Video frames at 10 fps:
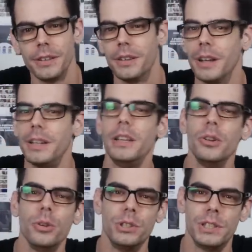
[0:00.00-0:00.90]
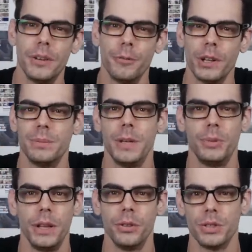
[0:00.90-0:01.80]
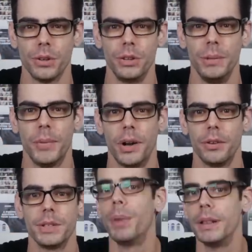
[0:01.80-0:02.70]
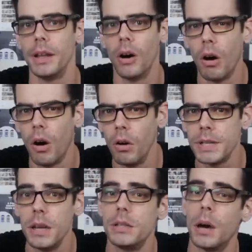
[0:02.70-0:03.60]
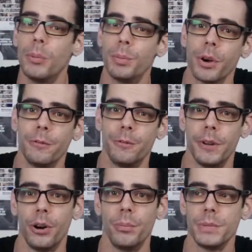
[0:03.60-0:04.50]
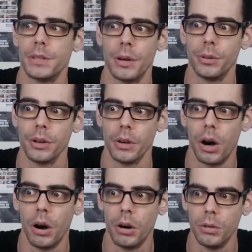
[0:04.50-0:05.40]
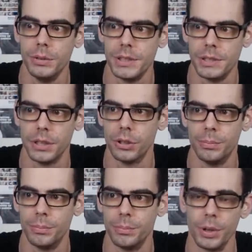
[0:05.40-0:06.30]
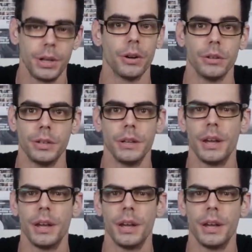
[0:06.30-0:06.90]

Not a huge difference between those early models, but they all take double perf film, so they're all still pretty early,